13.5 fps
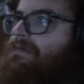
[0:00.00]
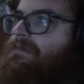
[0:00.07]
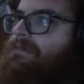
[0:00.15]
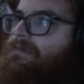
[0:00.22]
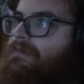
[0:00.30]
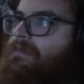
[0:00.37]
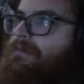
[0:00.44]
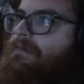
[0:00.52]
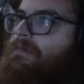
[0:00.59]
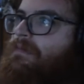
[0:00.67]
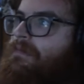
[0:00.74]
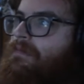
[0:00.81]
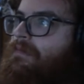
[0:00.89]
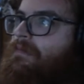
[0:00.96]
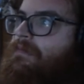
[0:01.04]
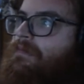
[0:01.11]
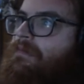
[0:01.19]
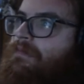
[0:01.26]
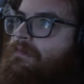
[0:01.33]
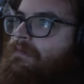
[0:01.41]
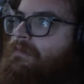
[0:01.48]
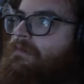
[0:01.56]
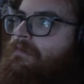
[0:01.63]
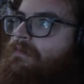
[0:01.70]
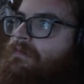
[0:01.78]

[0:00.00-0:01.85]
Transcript: Nothing is said.